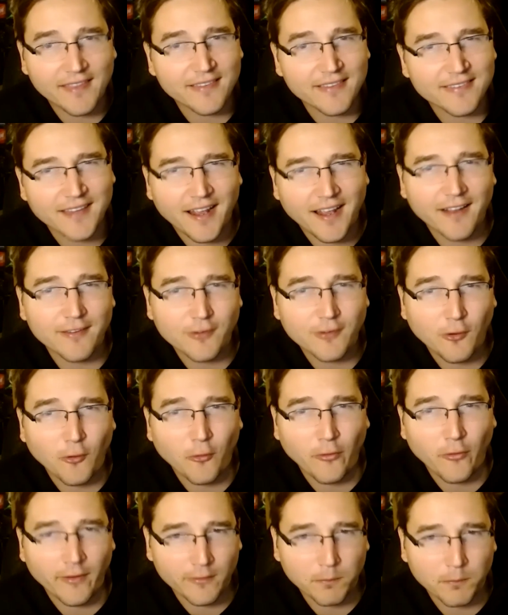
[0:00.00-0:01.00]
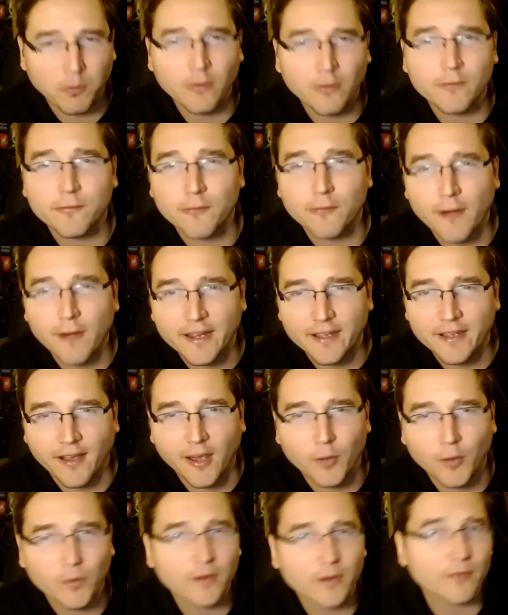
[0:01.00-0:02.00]
That's not as cool as put Frank
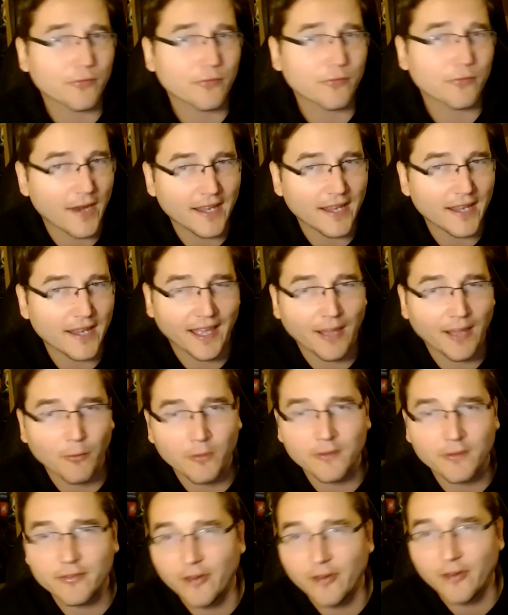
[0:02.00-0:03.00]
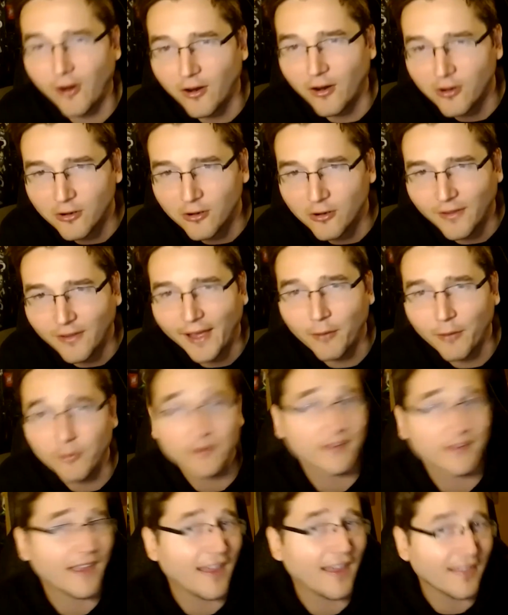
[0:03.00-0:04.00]
on. Where's Frank at? Where's Carl at?
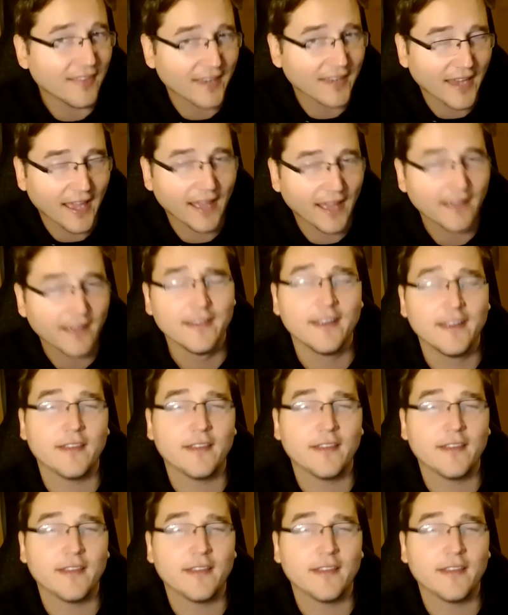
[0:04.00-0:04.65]
Where's Helen at?